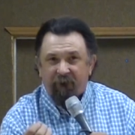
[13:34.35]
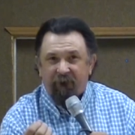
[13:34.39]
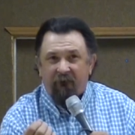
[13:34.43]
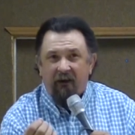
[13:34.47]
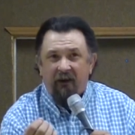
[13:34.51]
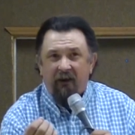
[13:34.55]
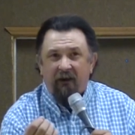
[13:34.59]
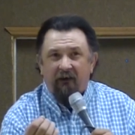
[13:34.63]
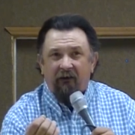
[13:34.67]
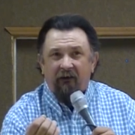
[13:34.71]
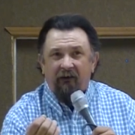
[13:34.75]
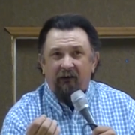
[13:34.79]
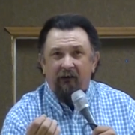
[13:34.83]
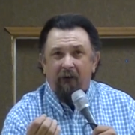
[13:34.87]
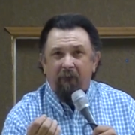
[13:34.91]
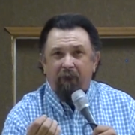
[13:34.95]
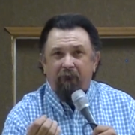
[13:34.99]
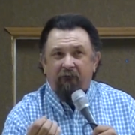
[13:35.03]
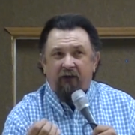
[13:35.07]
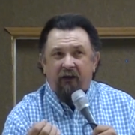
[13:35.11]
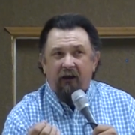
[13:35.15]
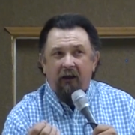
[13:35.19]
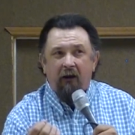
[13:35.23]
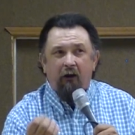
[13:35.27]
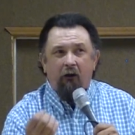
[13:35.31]
a feeling
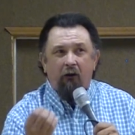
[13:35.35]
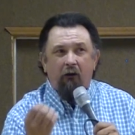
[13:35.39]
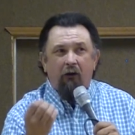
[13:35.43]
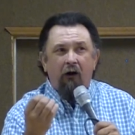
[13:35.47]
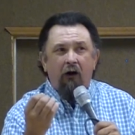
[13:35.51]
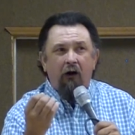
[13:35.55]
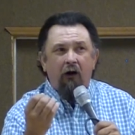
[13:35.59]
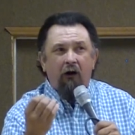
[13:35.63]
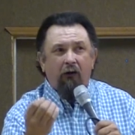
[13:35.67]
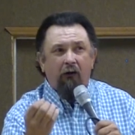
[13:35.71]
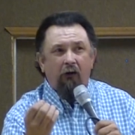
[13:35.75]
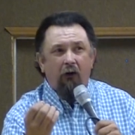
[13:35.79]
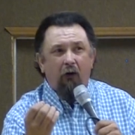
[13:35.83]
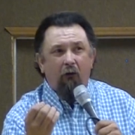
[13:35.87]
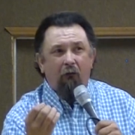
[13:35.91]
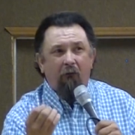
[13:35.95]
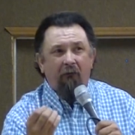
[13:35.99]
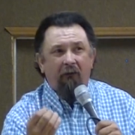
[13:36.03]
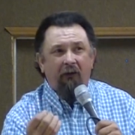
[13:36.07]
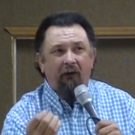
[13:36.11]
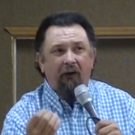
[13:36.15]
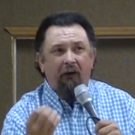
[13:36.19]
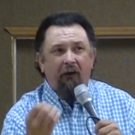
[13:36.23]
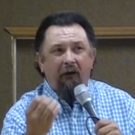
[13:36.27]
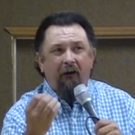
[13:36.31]
of guilt hung
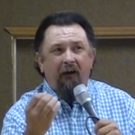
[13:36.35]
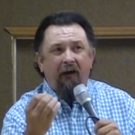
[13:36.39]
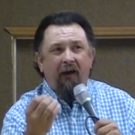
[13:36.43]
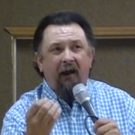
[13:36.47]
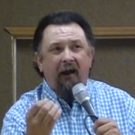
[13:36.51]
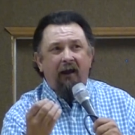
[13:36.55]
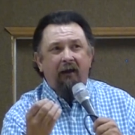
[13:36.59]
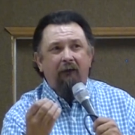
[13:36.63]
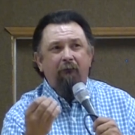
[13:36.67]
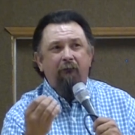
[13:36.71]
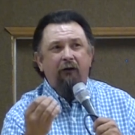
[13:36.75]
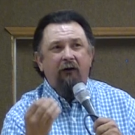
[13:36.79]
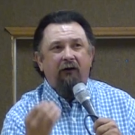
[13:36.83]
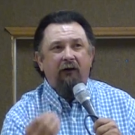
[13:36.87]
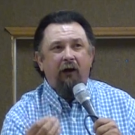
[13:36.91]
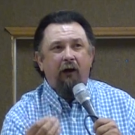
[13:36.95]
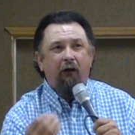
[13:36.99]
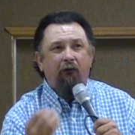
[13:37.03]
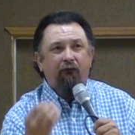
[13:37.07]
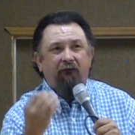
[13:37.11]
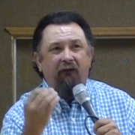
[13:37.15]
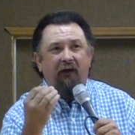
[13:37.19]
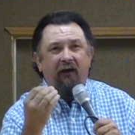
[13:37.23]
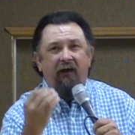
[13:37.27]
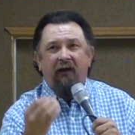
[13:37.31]
over their head
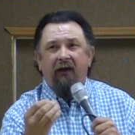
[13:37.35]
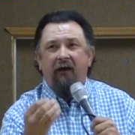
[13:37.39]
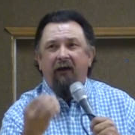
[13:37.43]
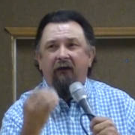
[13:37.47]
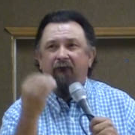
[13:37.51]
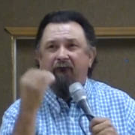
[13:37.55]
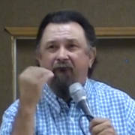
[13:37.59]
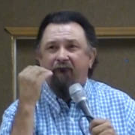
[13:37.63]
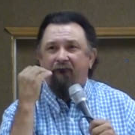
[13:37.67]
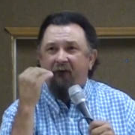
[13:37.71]
because they had